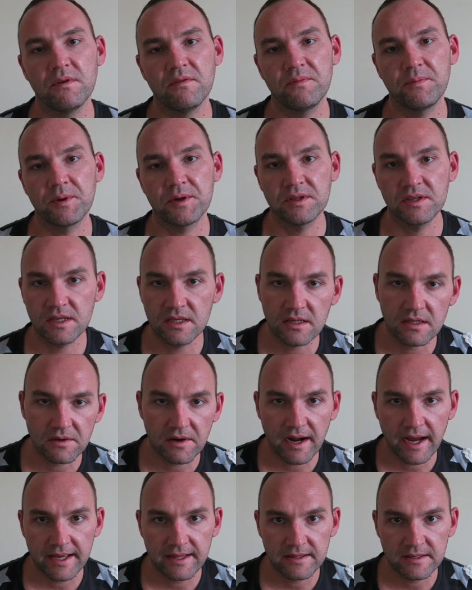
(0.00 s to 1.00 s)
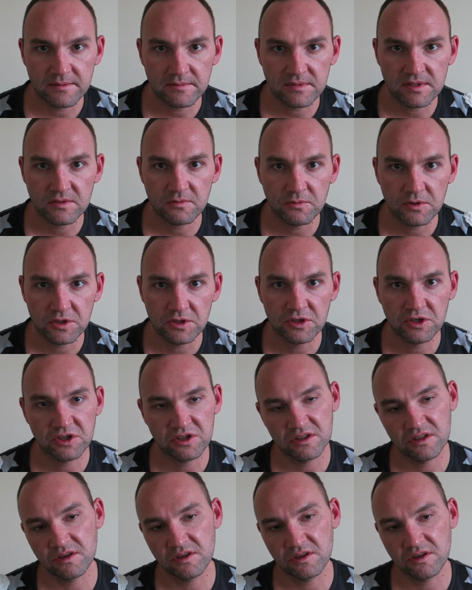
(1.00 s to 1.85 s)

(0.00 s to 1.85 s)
of particular items which